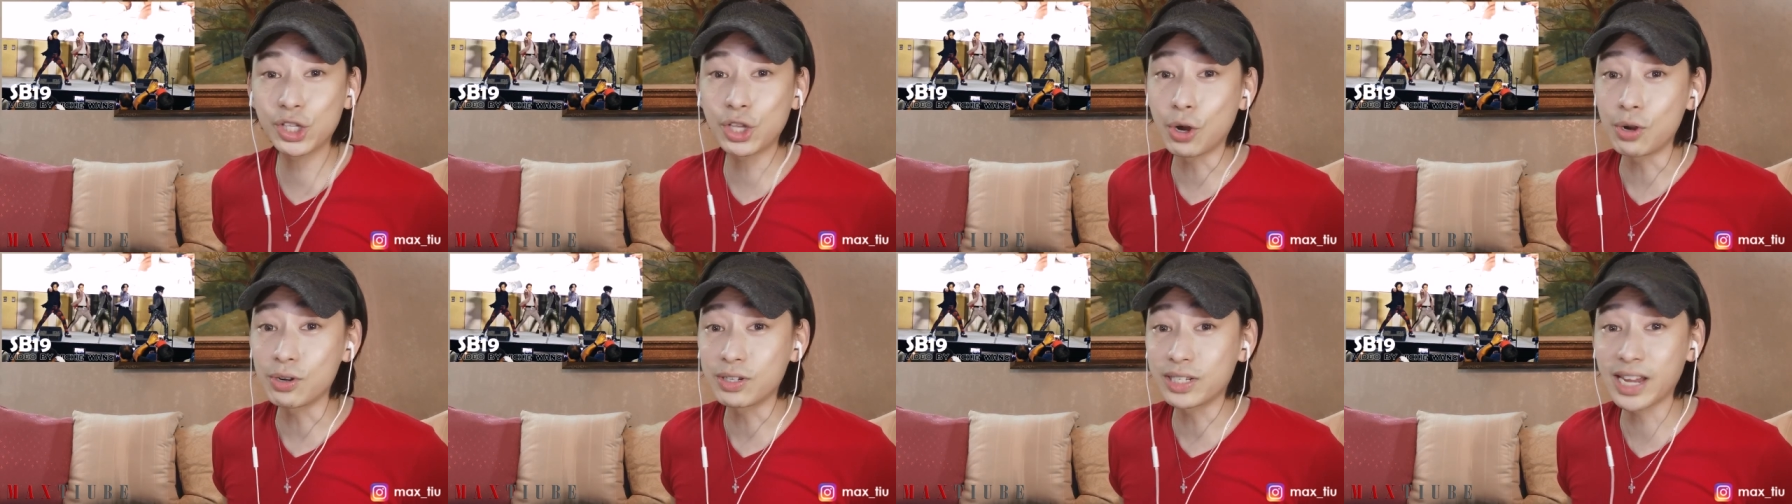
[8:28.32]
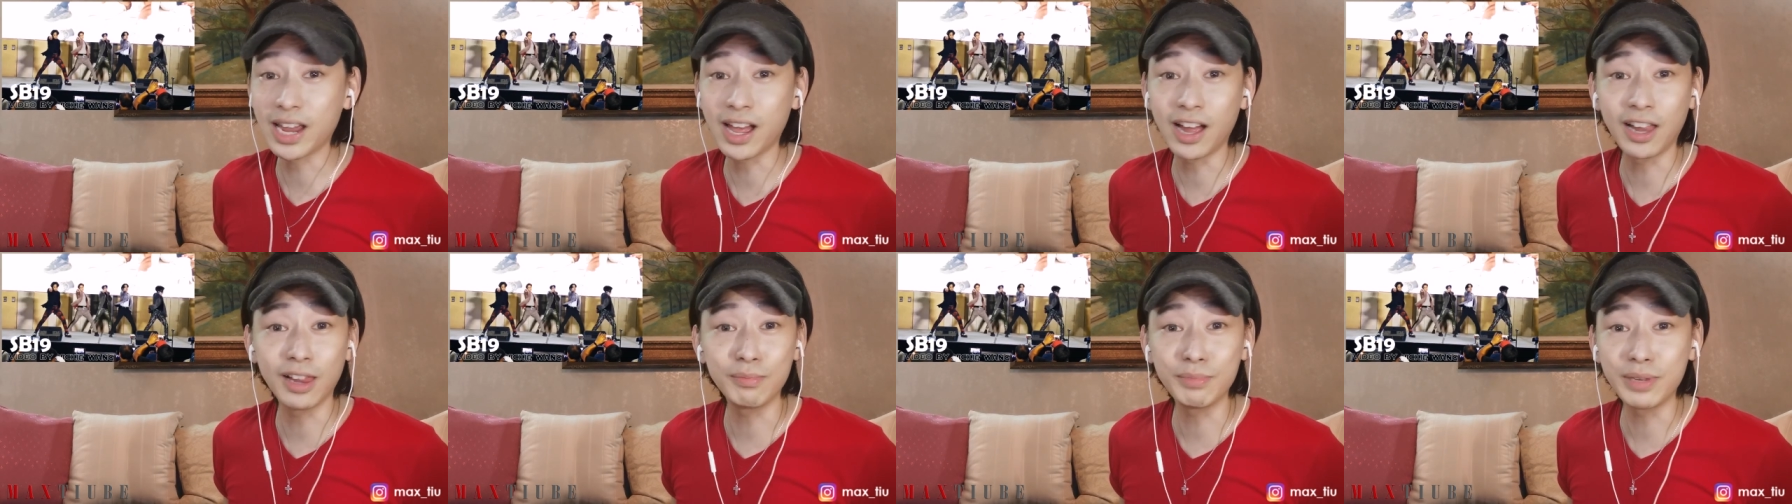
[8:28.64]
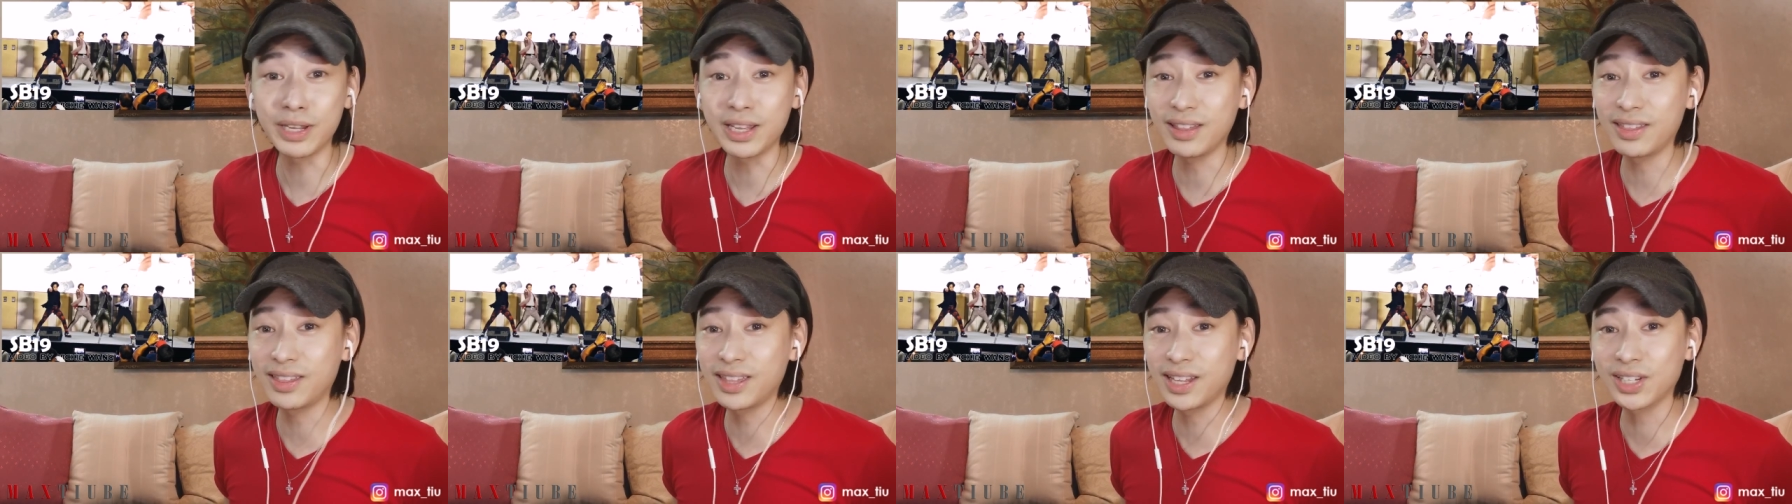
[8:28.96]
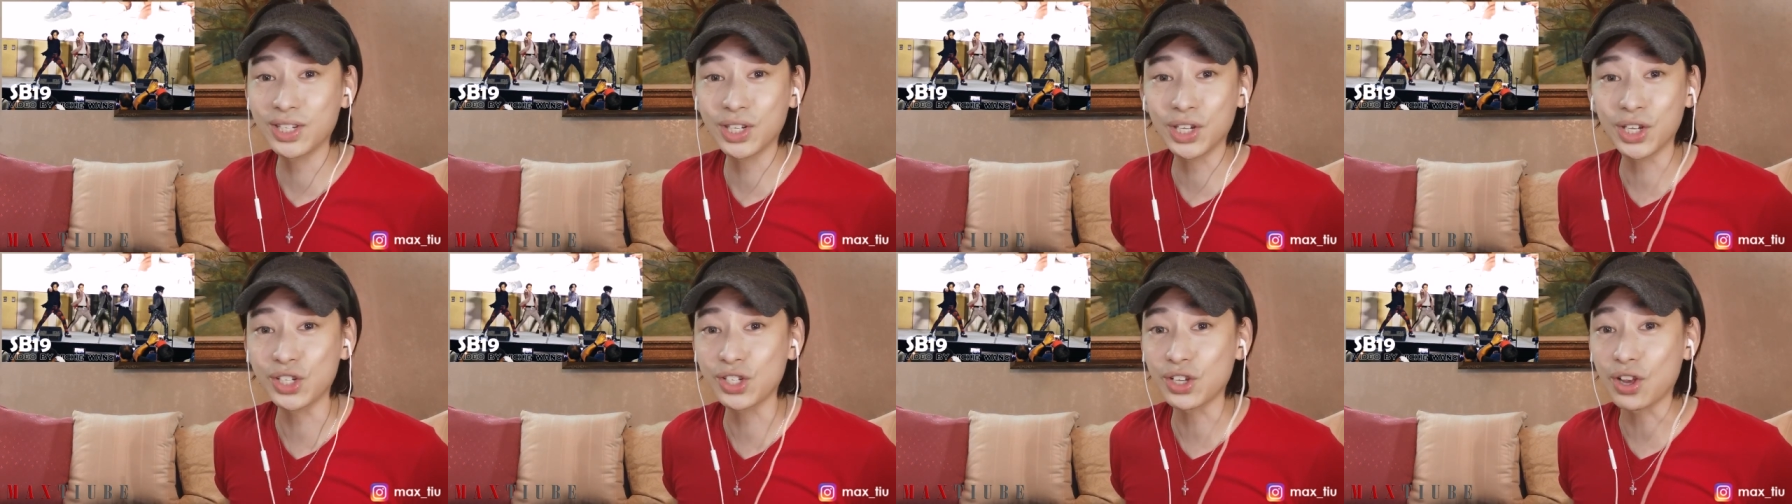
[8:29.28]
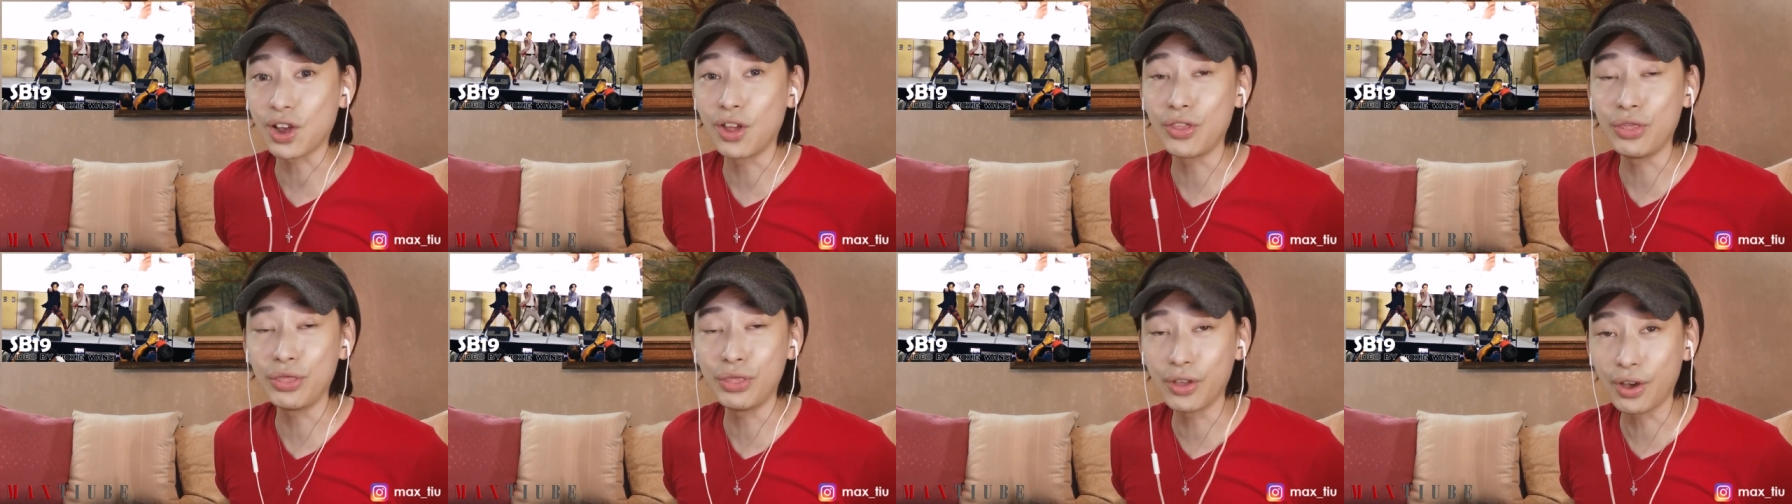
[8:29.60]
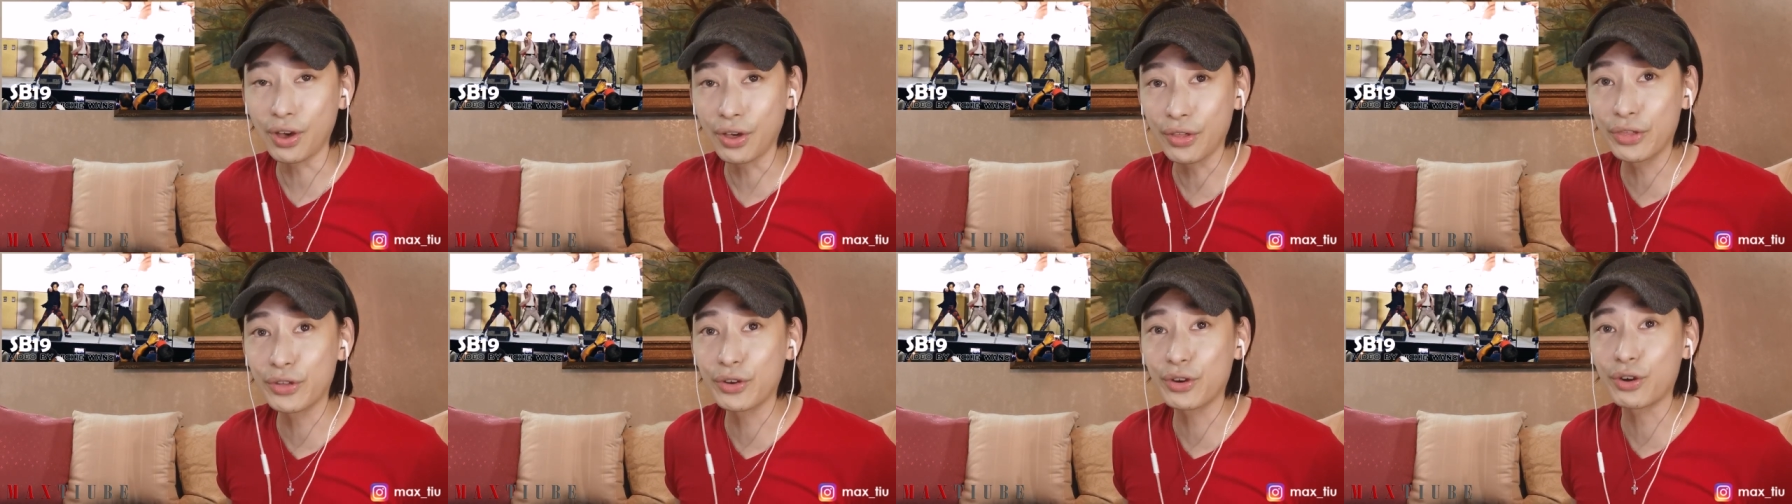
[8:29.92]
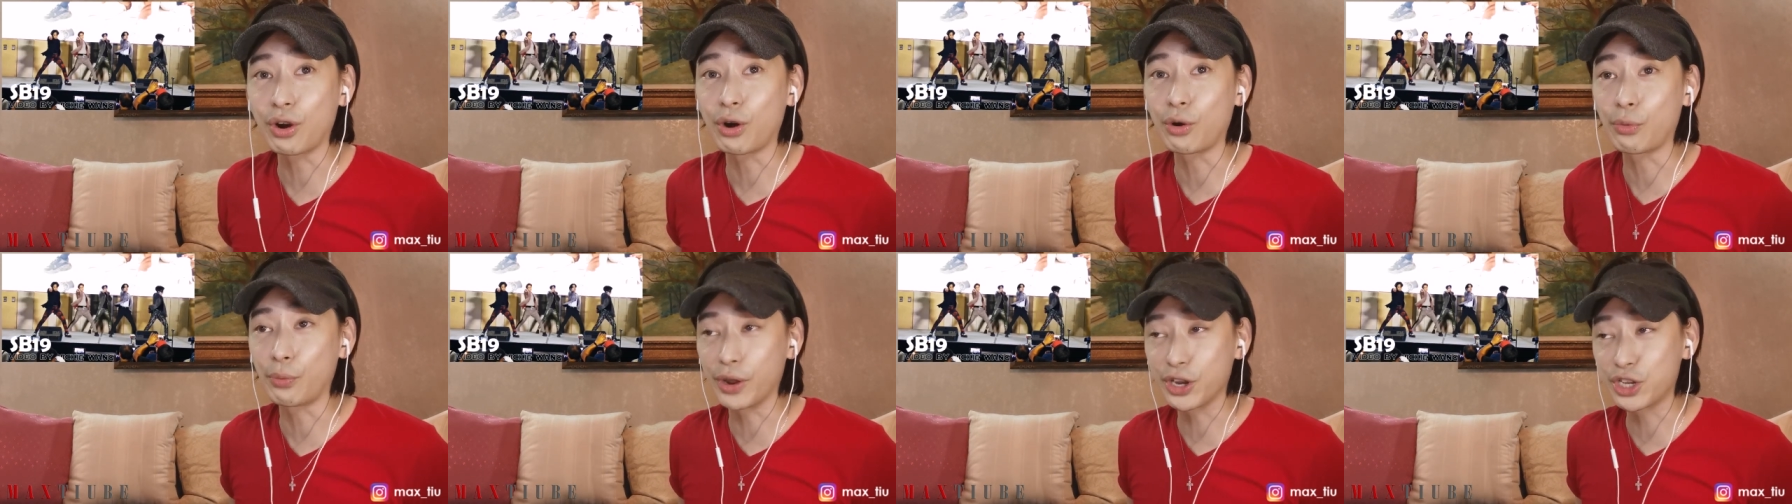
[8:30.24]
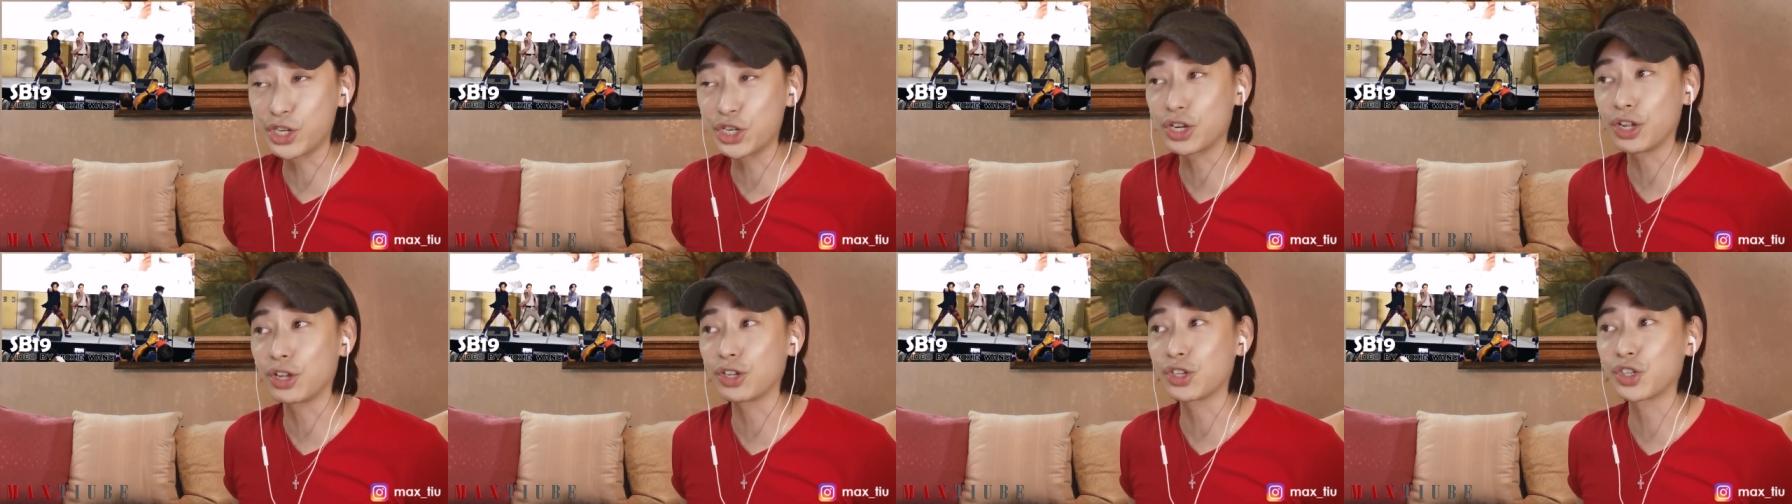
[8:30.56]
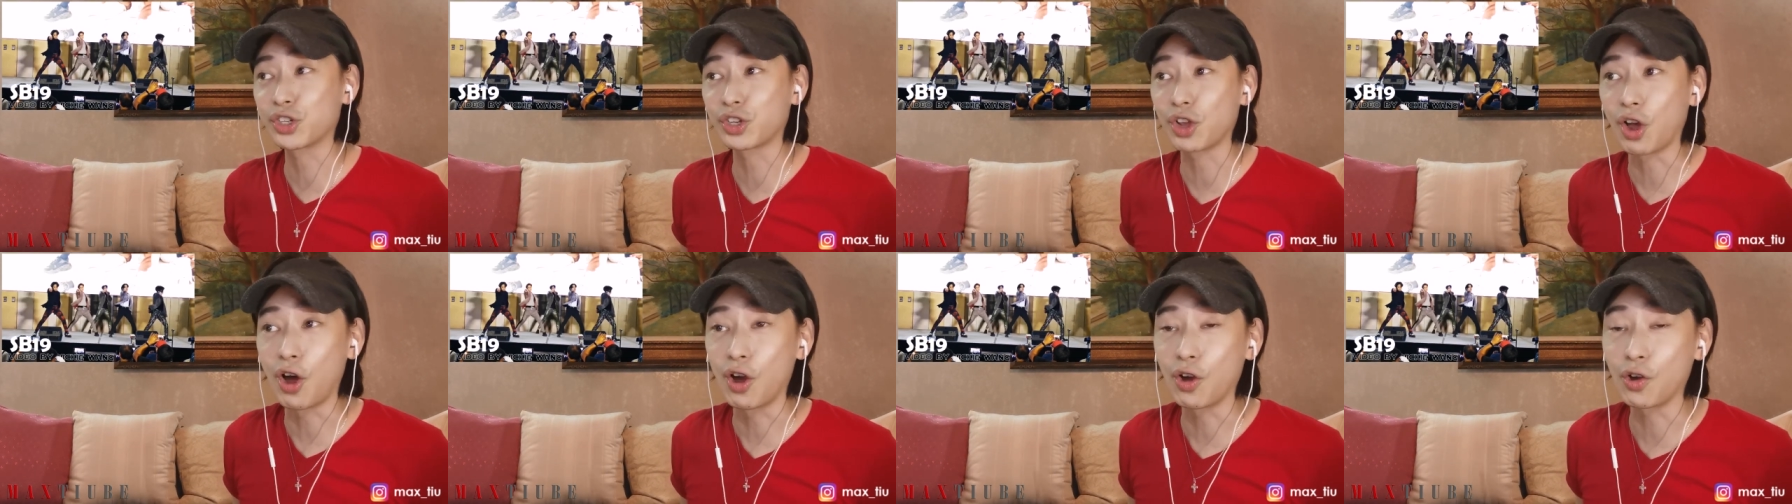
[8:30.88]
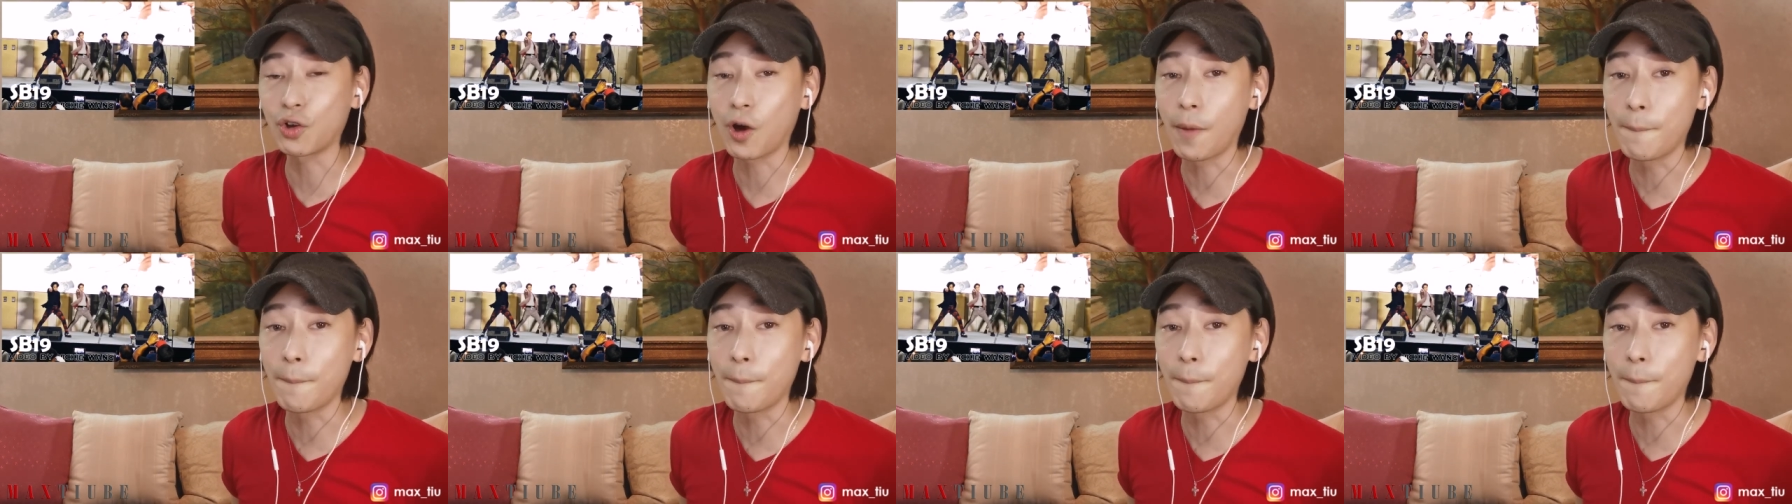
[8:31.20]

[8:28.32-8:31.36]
don't tell me this is another original song